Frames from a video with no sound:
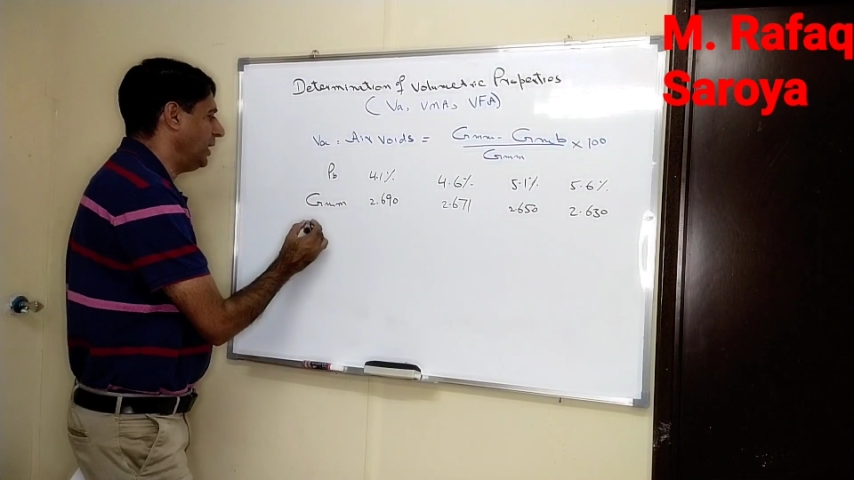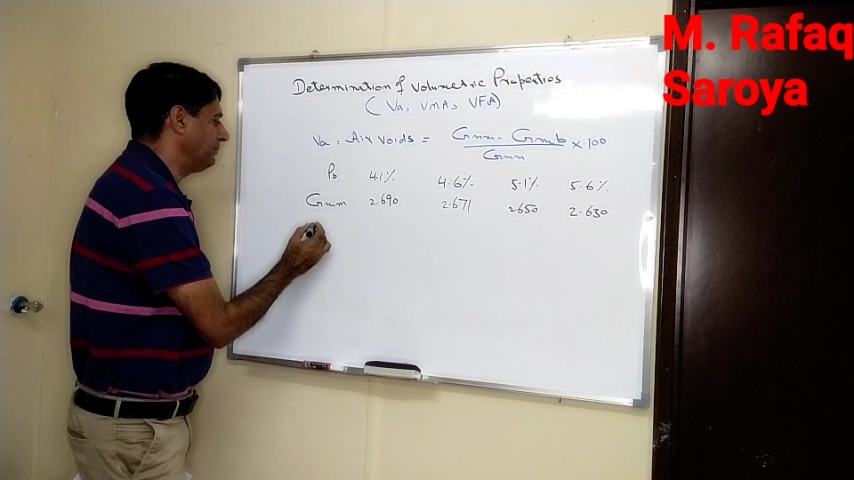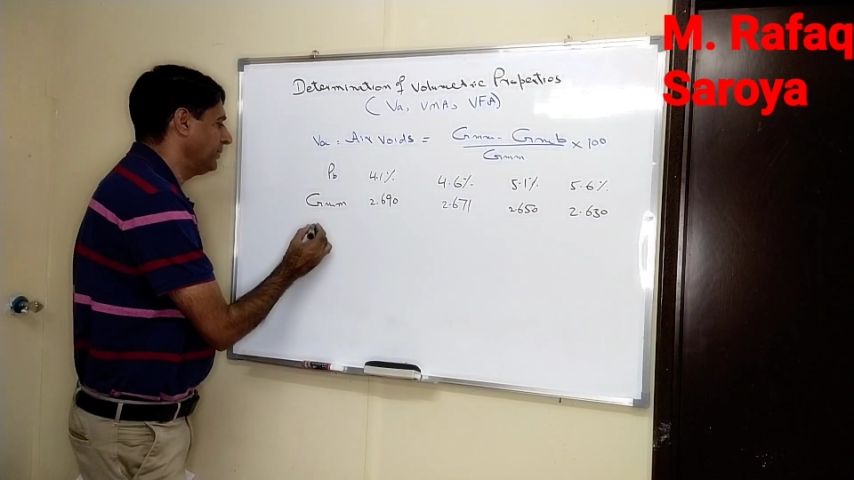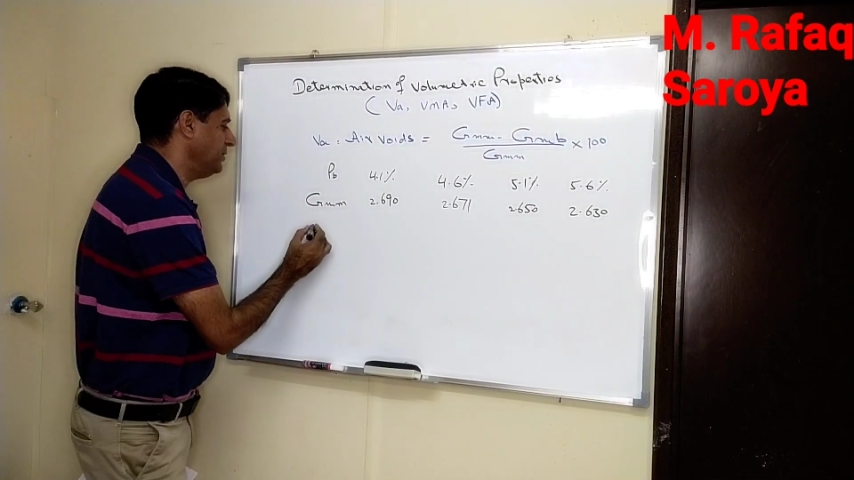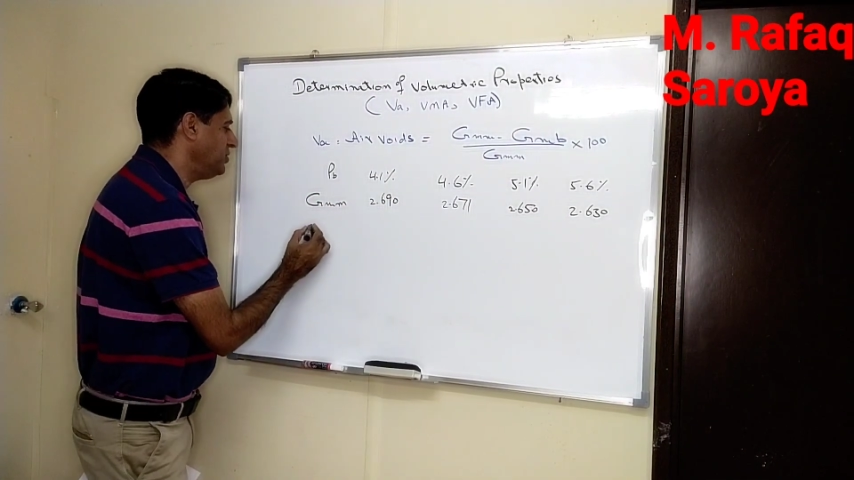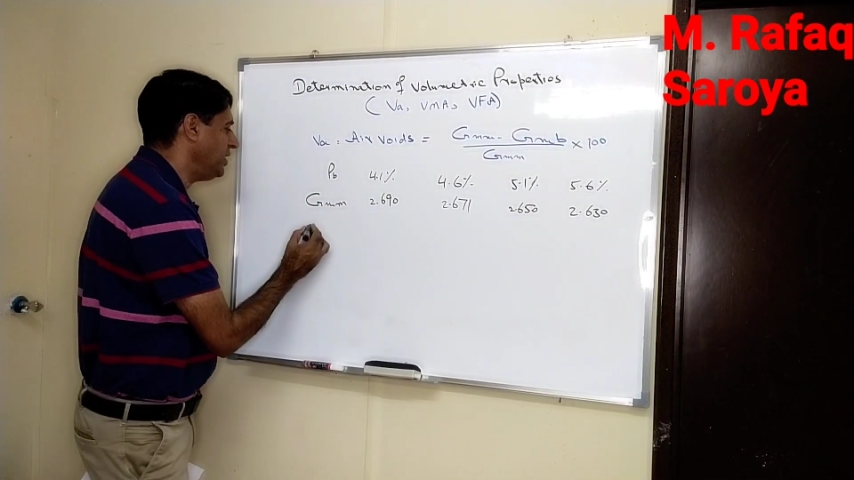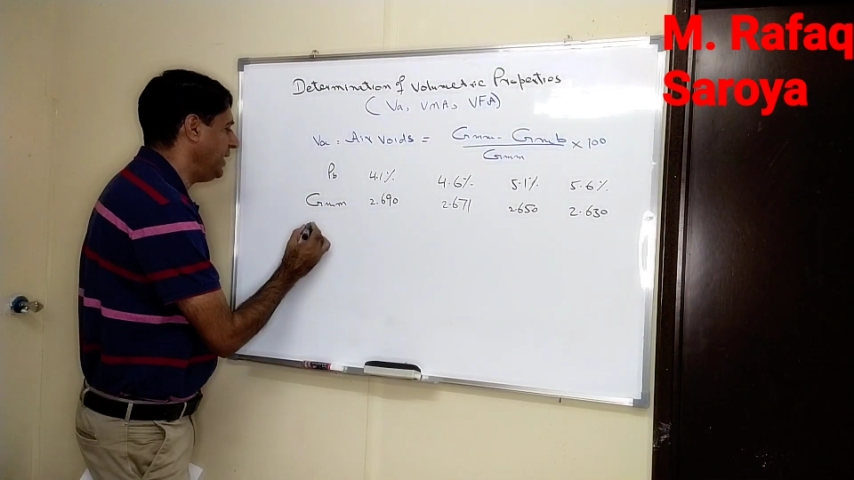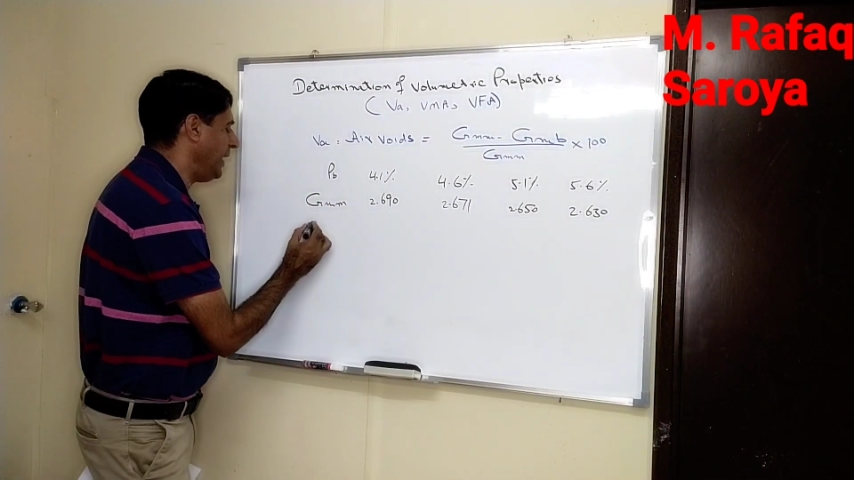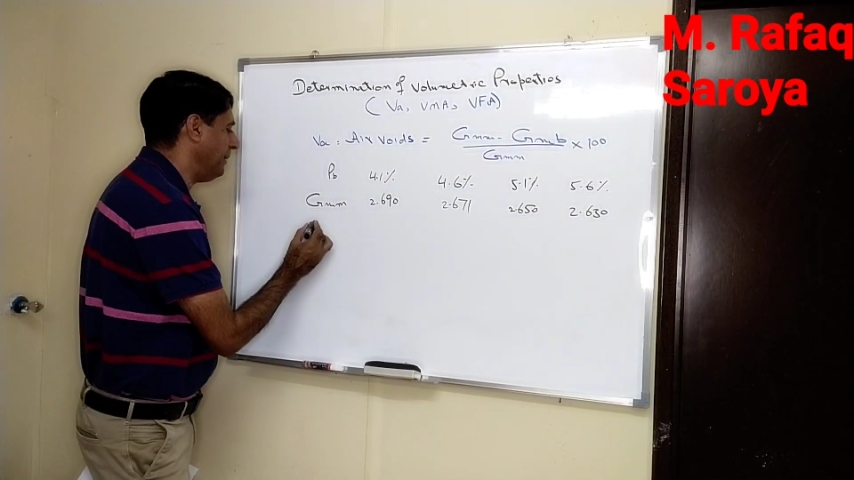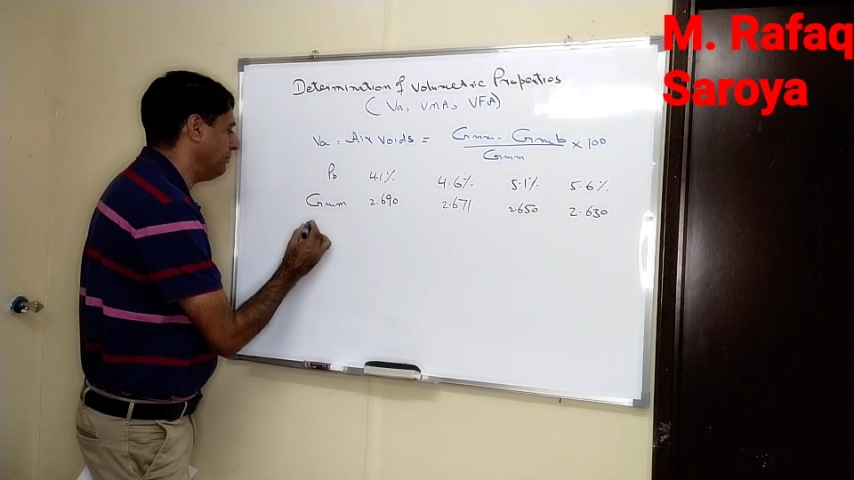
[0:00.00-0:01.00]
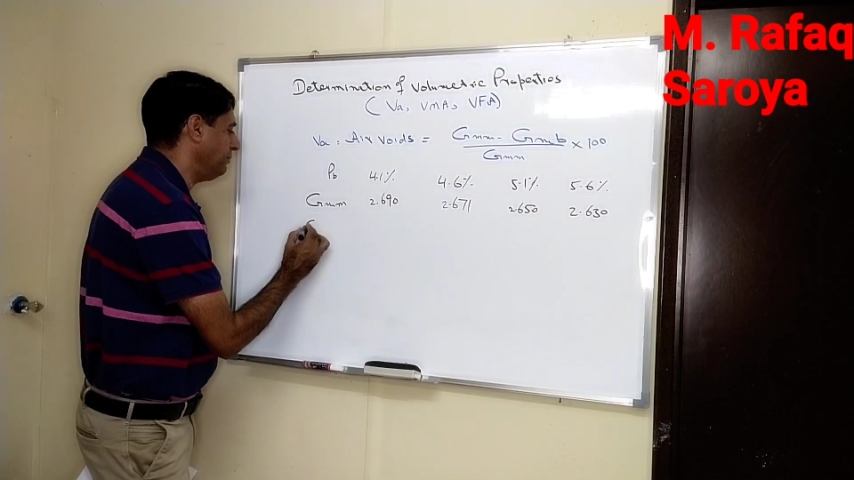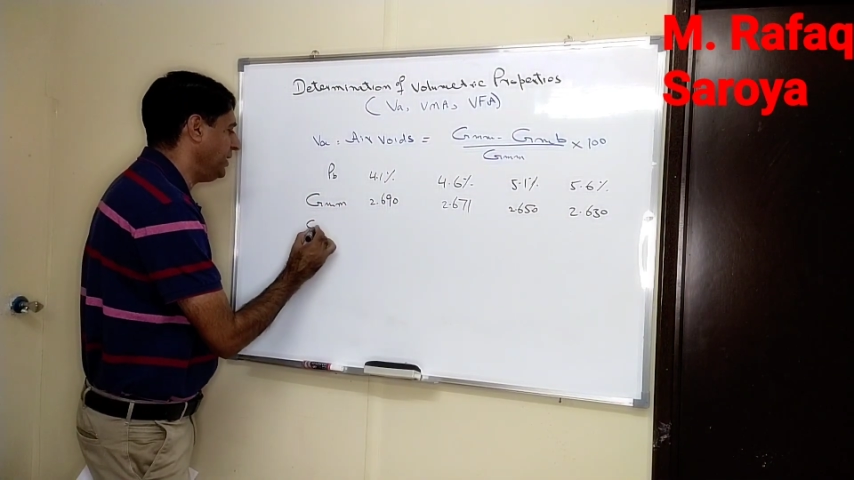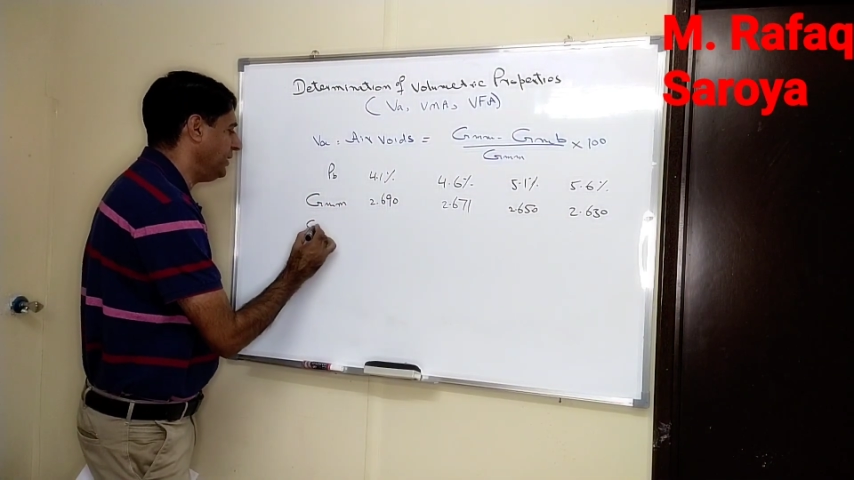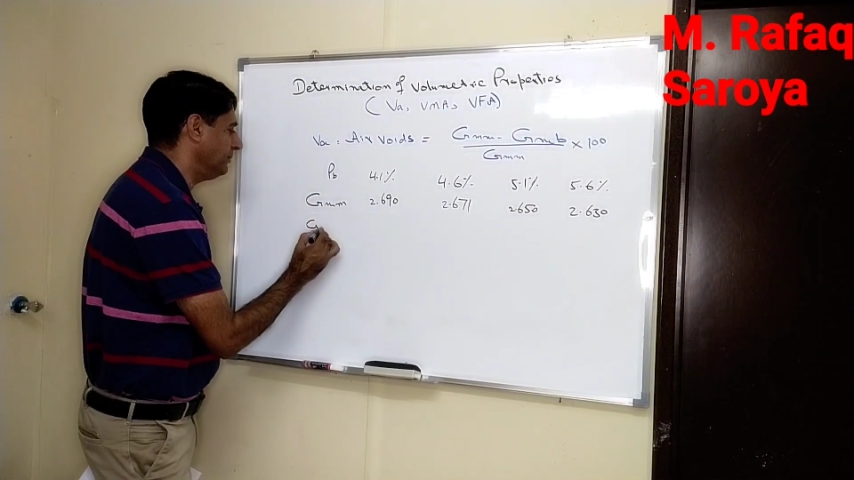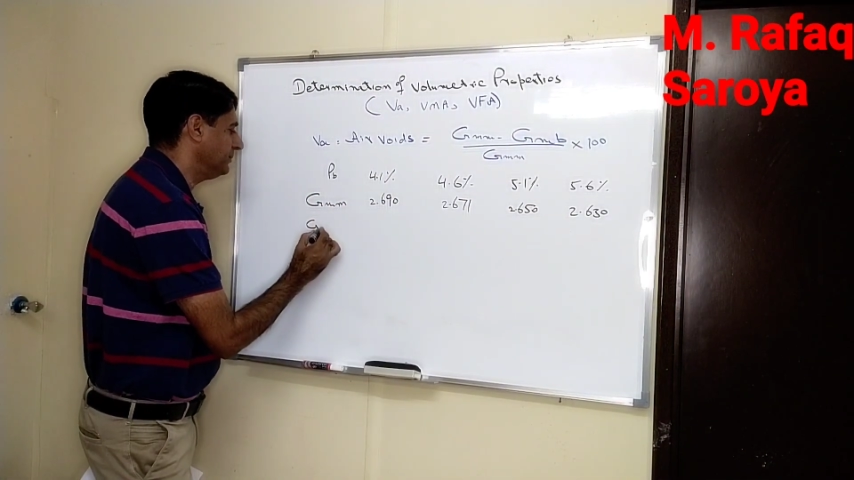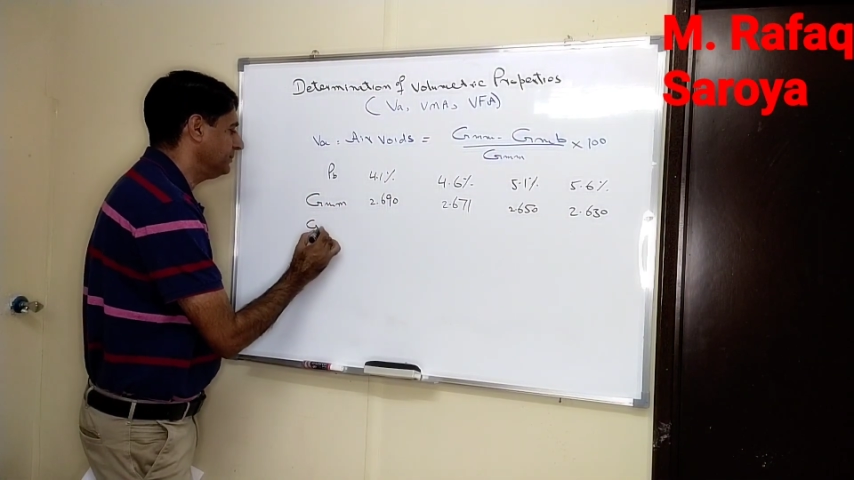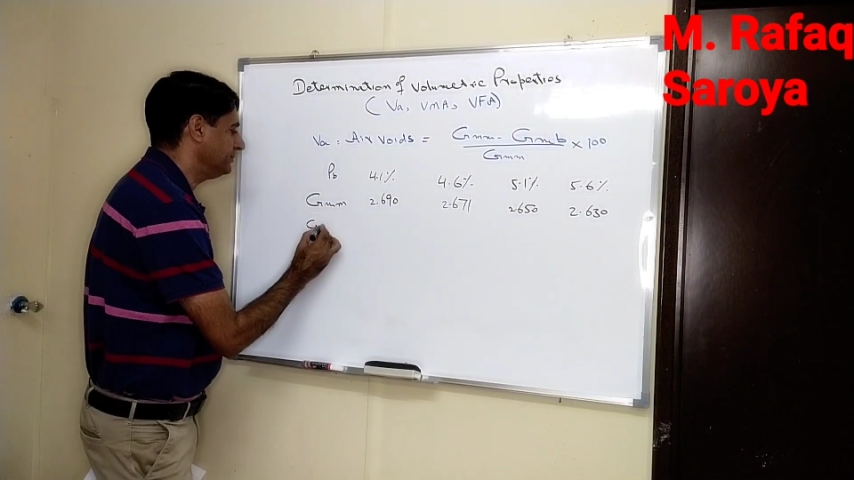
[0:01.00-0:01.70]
of GMB